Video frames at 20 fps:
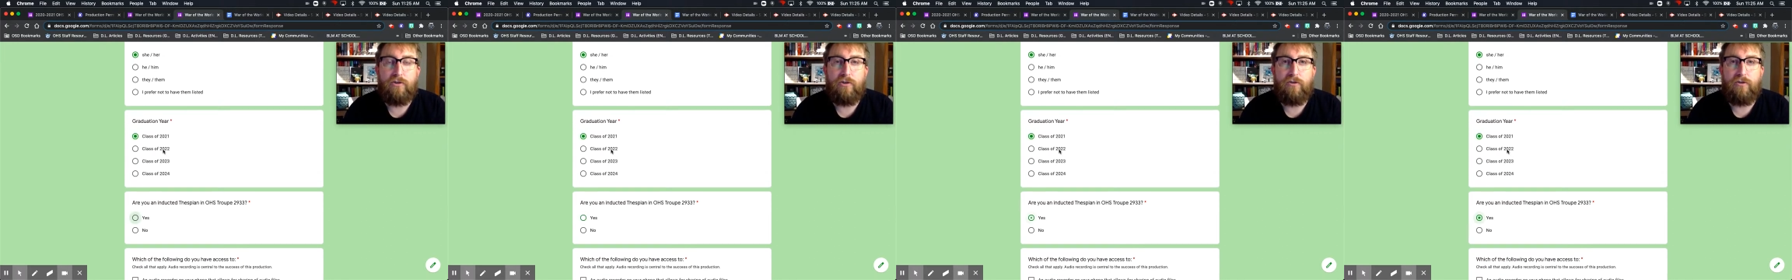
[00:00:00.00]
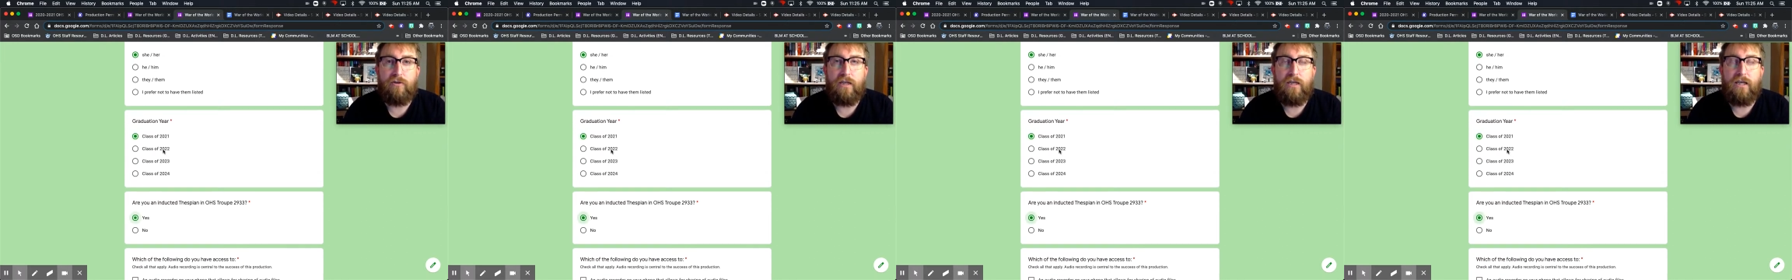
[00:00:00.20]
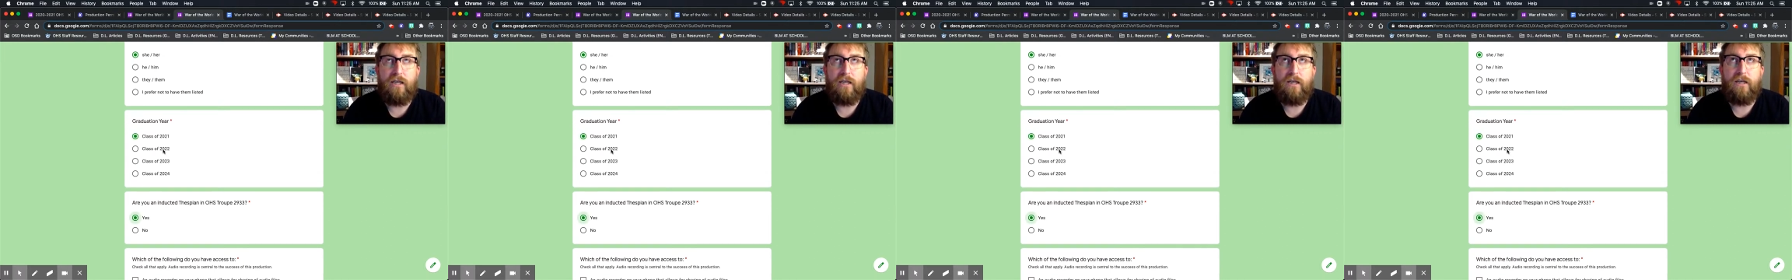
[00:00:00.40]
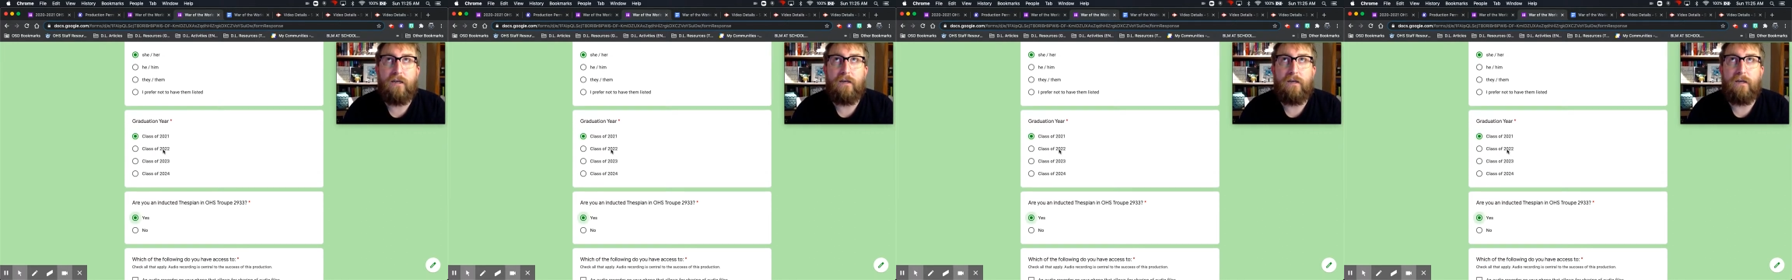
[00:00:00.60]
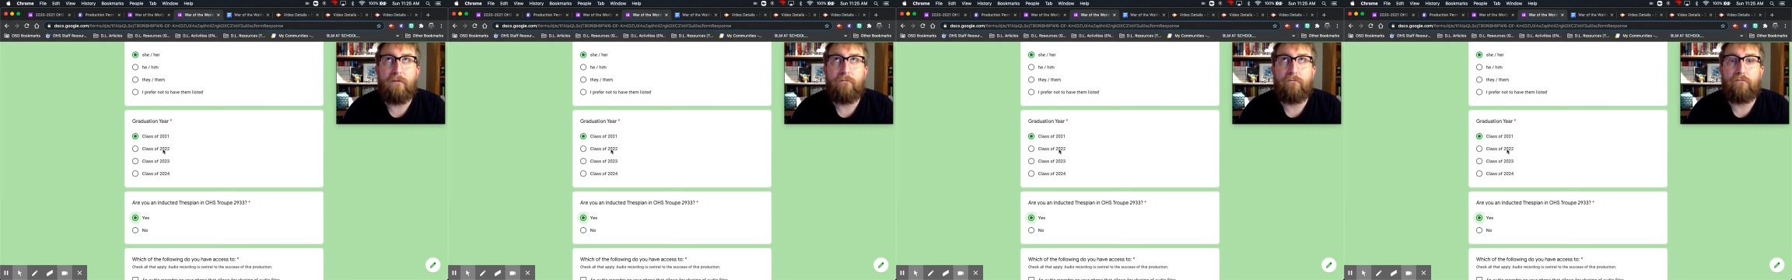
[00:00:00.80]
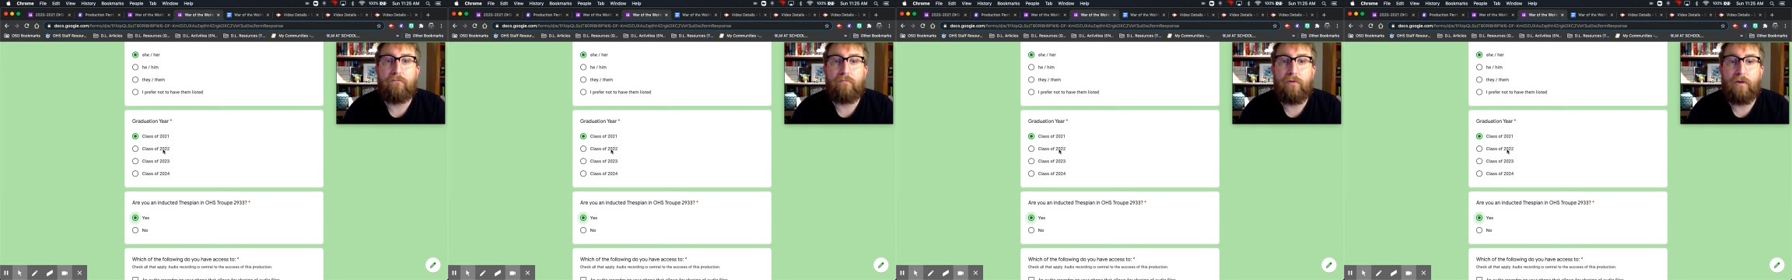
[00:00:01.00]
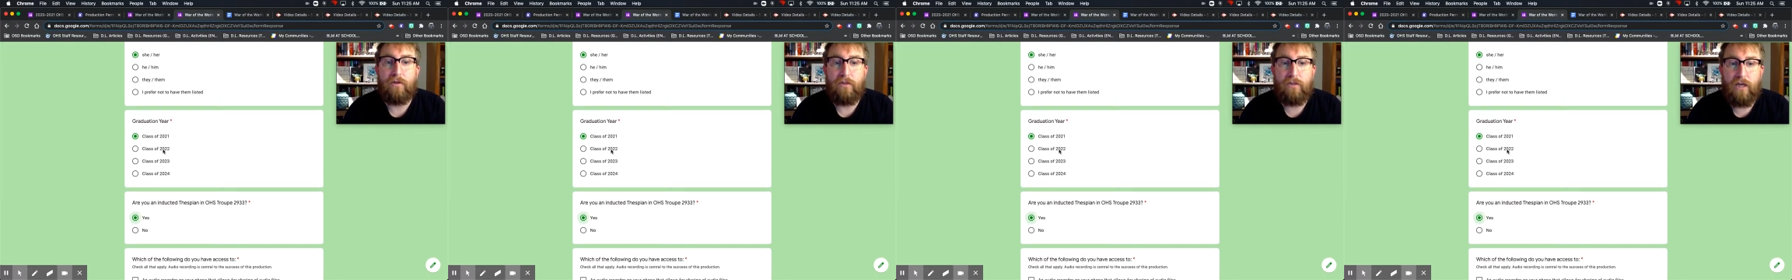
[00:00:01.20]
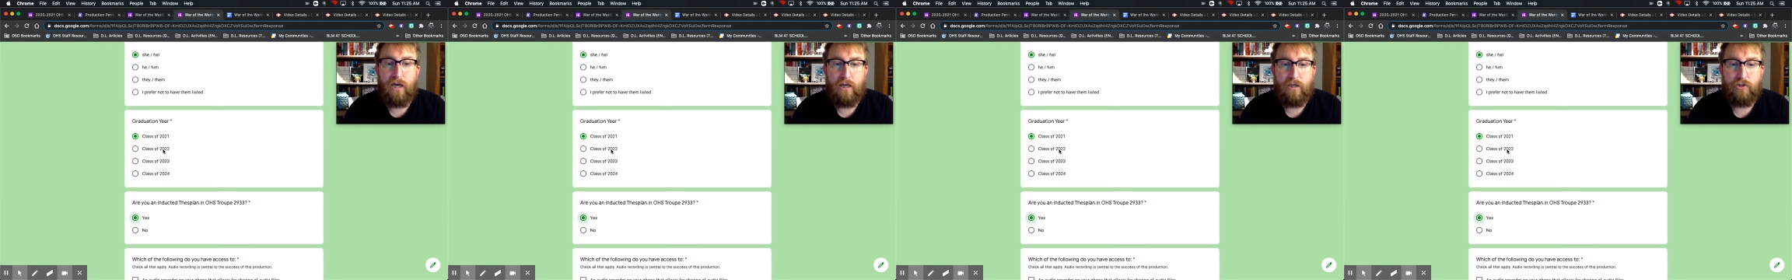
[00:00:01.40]
to the
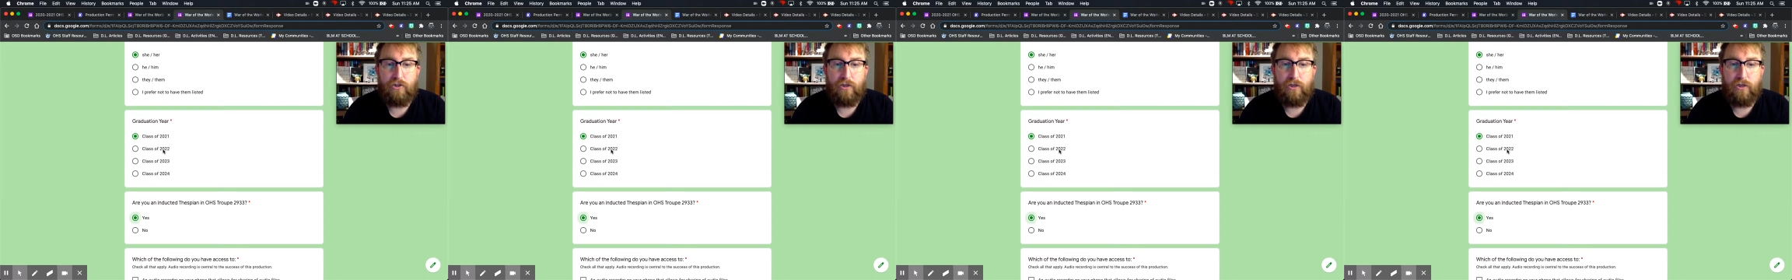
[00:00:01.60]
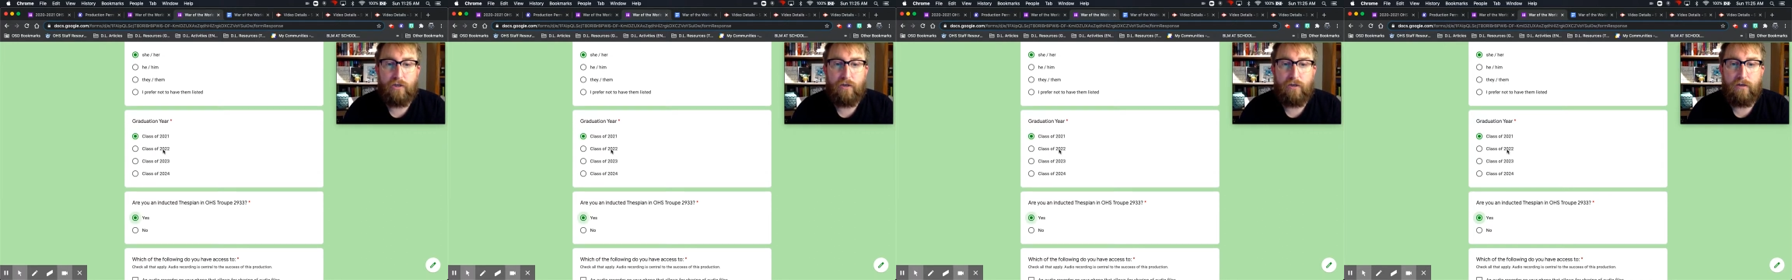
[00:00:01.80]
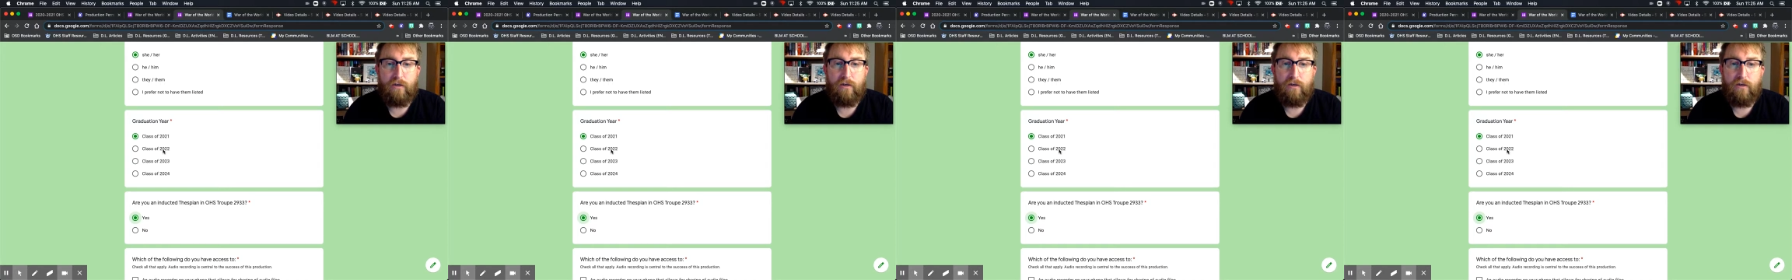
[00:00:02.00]
production